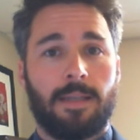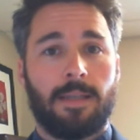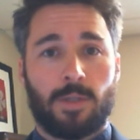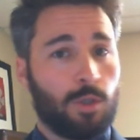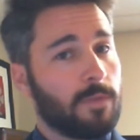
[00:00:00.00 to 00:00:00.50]

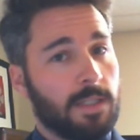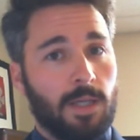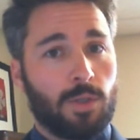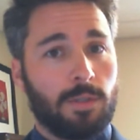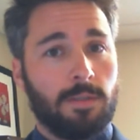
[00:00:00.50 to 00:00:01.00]
that
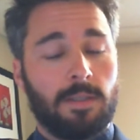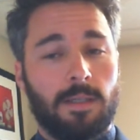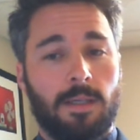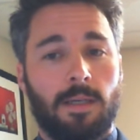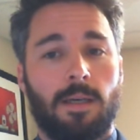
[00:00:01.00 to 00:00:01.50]
certification,
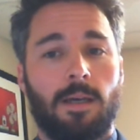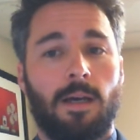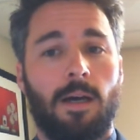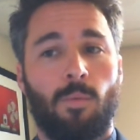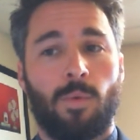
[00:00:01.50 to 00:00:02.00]

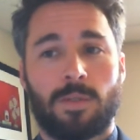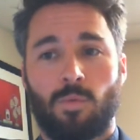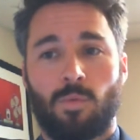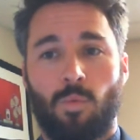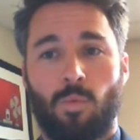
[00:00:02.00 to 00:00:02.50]
which is
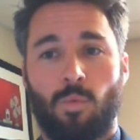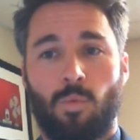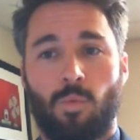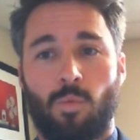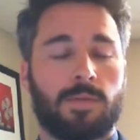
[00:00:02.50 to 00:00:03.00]
one step
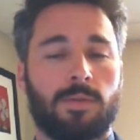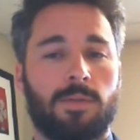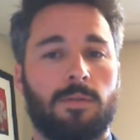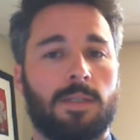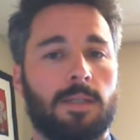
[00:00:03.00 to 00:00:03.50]
closer
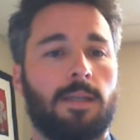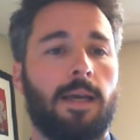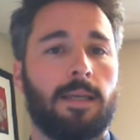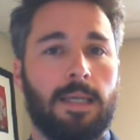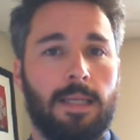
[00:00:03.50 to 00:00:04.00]
to this
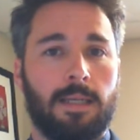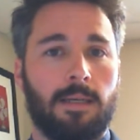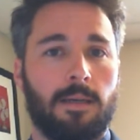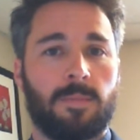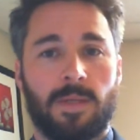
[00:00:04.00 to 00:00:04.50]
client getting
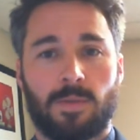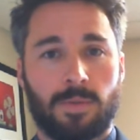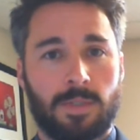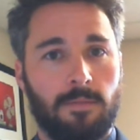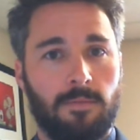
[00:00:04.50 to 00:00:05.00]
a special
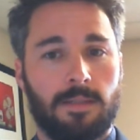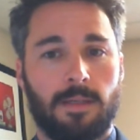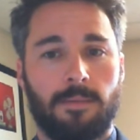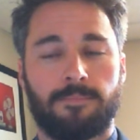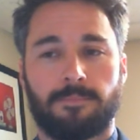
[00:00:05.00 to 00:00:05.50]
T visa,